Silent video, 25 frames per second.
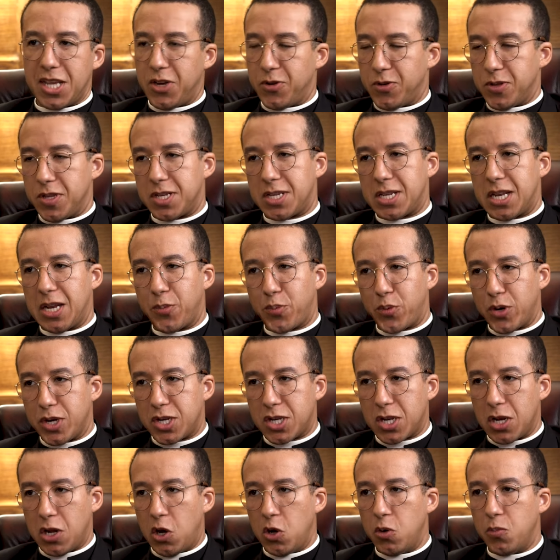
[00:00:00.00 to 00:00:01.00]
You're on the slippery
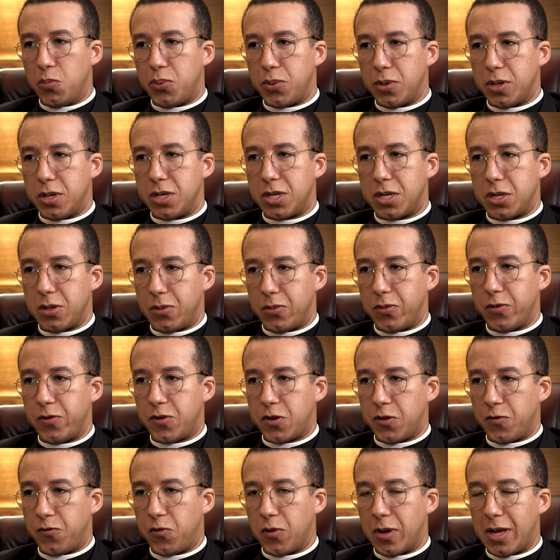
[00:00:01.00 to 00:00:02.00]
slope until
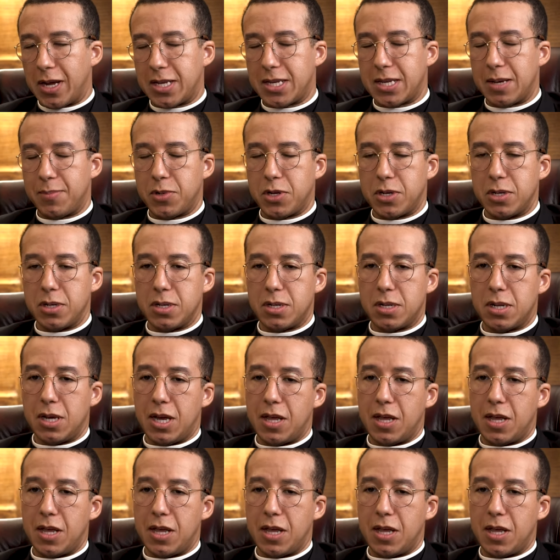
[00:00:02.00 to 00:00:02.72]
to full acceptance.